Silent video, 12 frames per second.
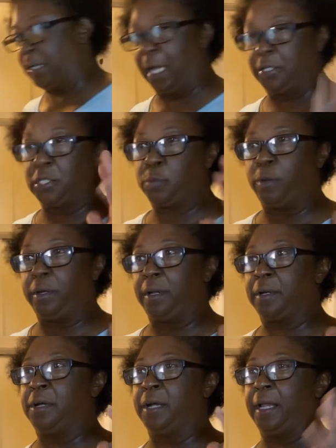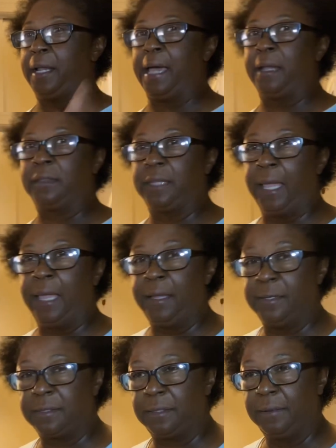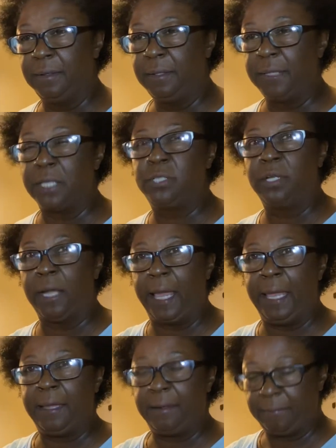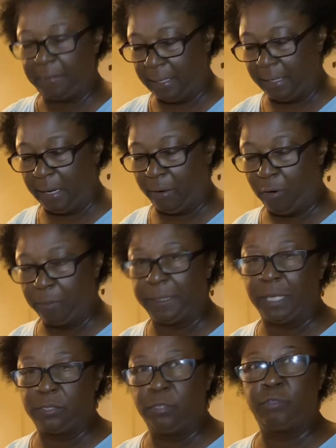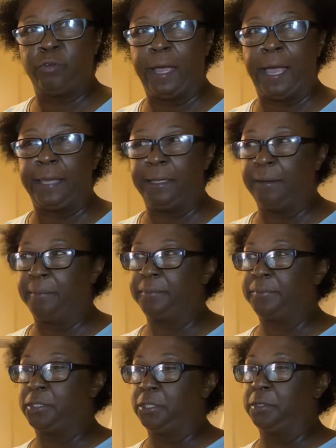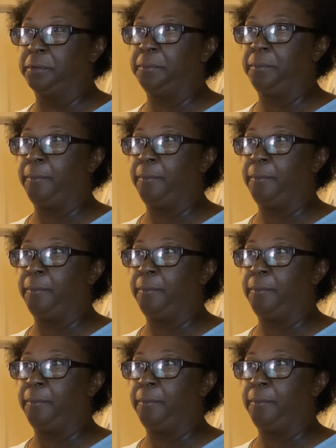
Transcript: I just want to cook a lot of things that you like, and I hope that you try them too.